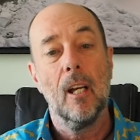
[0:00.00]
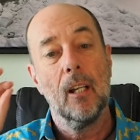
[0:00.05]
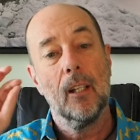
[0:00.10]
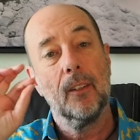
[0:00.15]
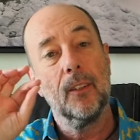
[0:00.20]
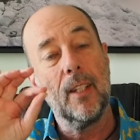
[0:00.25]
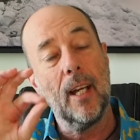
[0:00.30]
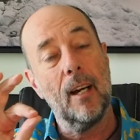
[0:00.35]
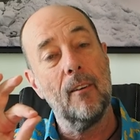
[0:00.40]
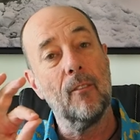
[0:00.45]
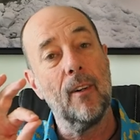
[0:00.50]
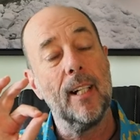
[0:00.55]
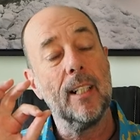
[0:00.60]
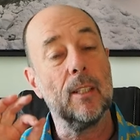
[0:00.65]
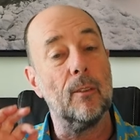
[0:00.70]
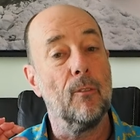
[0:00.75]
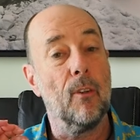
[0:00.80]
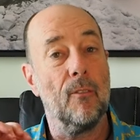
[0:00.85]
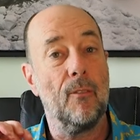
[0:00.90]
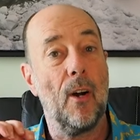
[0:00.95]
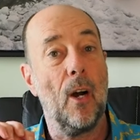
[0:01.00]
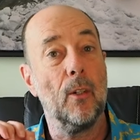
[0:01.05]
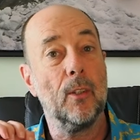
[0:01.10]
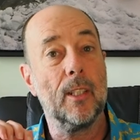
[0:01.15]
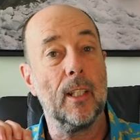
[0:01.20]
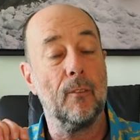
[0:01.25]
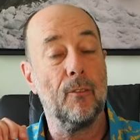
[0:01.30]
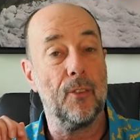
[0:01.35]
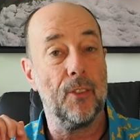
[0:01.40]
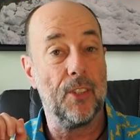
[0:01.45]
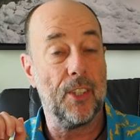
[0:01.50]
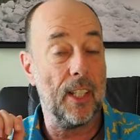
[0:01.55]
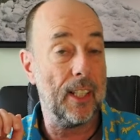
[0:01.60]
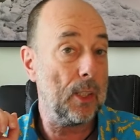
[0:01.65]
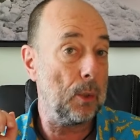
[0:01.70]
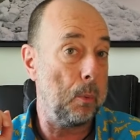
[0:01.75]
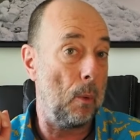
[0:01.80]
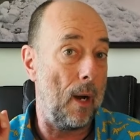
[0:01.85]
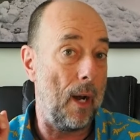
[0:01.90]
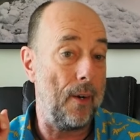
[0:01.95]
And their reason for voting for
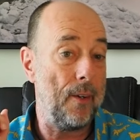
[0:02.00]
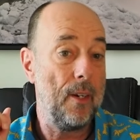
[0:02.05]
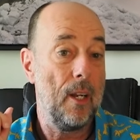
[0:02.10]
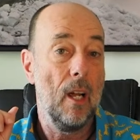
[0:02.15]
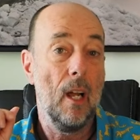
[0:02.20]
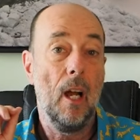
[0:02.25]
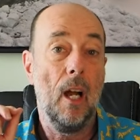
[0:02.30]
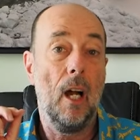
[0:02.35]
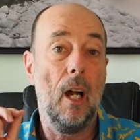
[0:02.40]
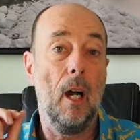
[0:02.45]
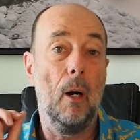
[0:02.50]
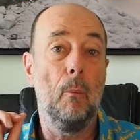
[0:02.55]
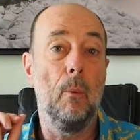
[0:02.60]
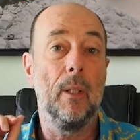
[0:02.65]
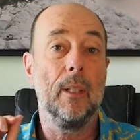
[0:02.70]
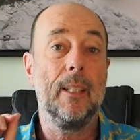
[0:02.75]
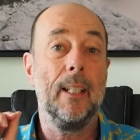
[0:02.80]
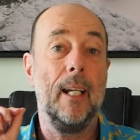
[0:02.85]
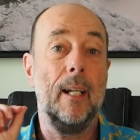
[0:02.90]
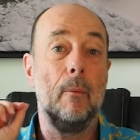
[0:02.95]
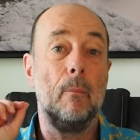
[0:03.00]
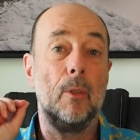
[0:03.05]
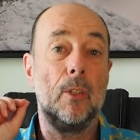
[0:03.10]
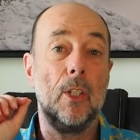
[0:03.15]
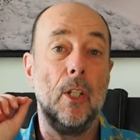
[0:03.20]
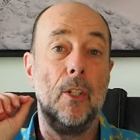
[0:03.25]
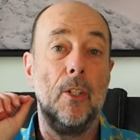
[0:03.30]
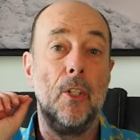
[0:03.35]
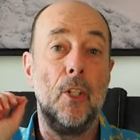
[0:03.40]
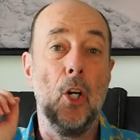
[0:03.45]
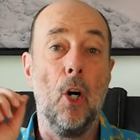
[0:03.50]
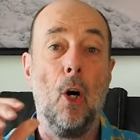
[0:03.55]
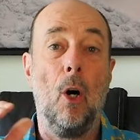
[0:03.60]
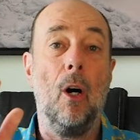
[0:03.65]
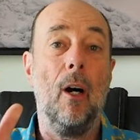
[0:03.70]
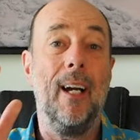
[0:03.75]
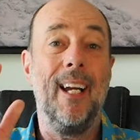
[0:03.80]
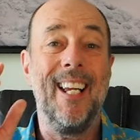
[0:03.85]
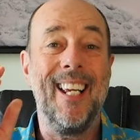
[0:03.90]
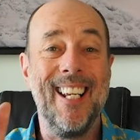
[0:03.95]
this one was that it was a
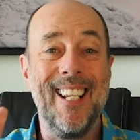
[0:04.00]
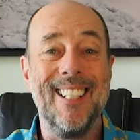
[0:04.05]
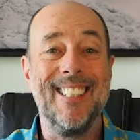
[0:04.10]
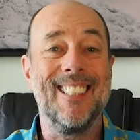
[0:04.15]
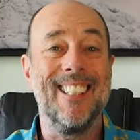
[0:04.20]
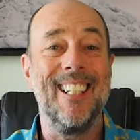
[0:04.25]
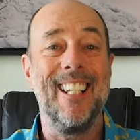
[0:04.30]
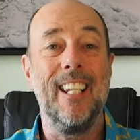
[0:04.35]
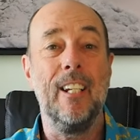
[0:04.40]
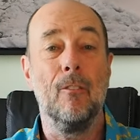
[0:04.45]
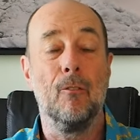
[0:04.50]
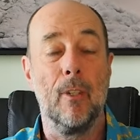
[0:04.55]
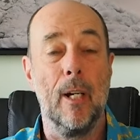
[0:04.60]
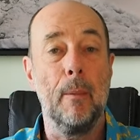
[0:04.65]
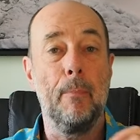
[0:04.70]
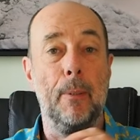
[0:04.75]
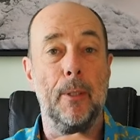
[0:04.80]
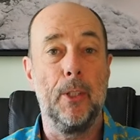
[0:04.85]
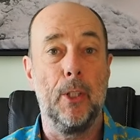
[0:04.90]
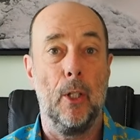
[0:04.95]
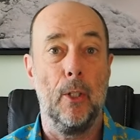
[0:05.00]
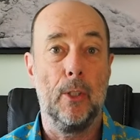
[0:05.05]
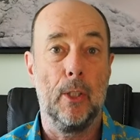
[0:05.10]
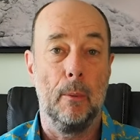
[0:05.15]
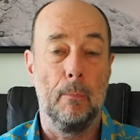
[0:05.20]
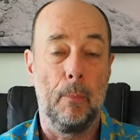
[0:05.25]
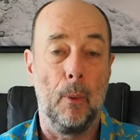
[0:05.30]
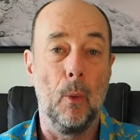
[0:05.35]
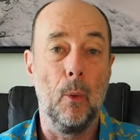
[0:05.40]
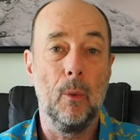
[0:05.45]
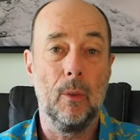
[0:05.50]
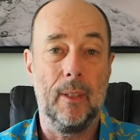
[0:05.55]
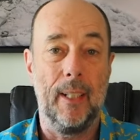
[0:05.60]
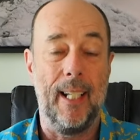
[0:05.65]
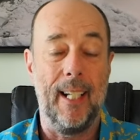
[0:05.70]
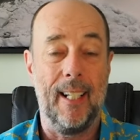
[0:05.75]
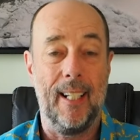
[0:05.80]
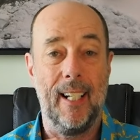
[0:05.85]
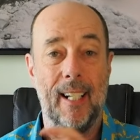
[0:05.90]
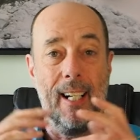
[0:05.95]
not easily reproducible
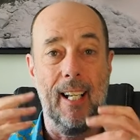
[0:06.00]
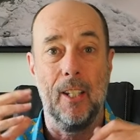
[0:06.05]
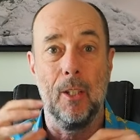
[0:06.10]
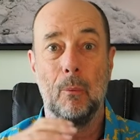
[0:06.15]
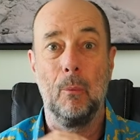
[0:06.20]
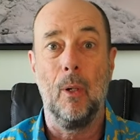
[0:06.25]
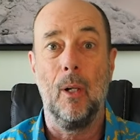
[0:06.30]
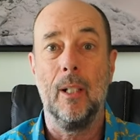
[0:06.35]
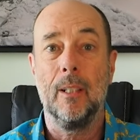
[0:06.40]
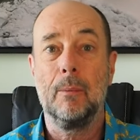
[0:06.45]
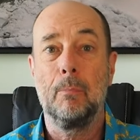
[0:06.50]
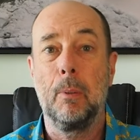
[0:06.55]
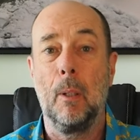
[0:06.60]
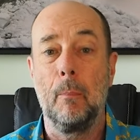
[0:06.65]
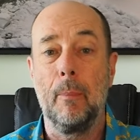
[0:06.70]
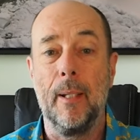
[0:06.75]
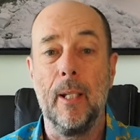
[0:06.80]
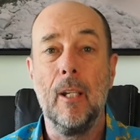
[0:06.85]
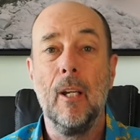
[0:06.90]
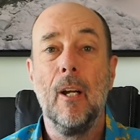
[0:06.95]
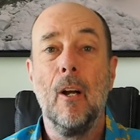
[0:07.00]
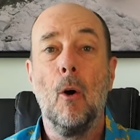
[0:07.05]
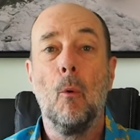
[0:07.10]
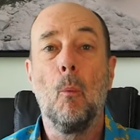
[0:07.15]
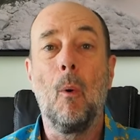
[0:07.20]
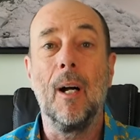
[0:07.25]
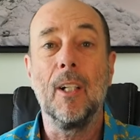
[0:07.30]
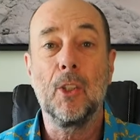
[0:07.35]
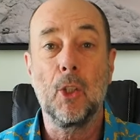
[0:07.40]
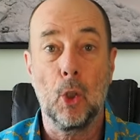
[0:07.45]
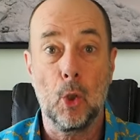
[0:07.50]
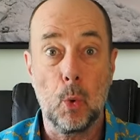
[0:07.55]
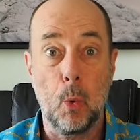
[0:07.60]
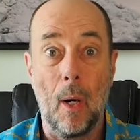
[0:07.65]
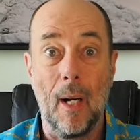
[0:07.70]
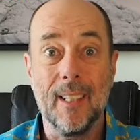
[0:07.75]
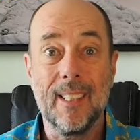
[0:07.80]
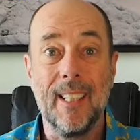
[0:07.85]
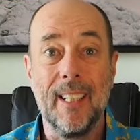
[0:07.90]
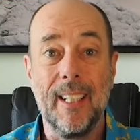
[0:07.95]
thing. In other words, probably once or twice a